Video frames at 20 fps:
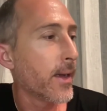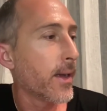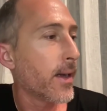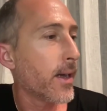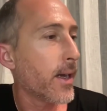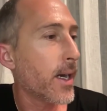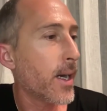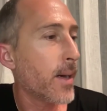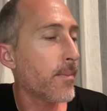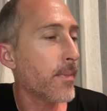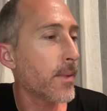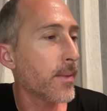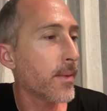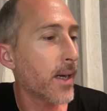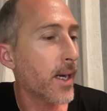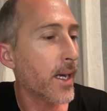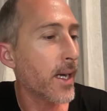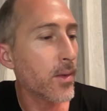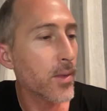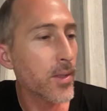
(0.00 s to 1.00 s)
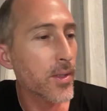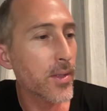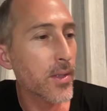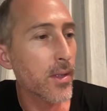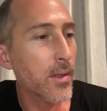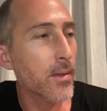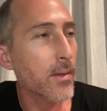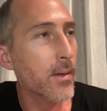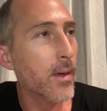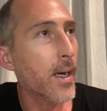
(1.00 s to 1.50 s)
I
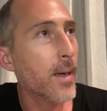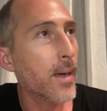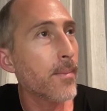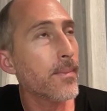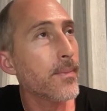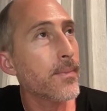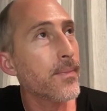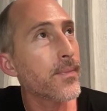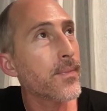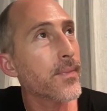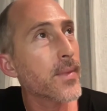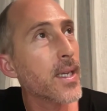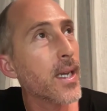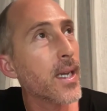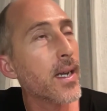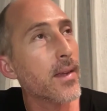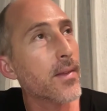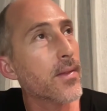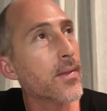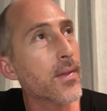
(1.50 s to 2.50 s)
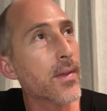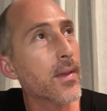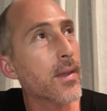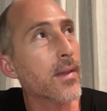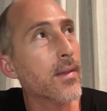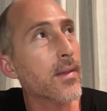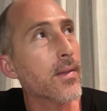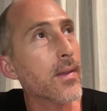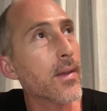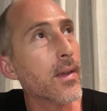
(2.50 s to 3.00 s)
also, yeah,
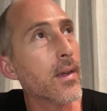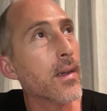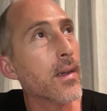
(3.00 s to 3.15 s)
it's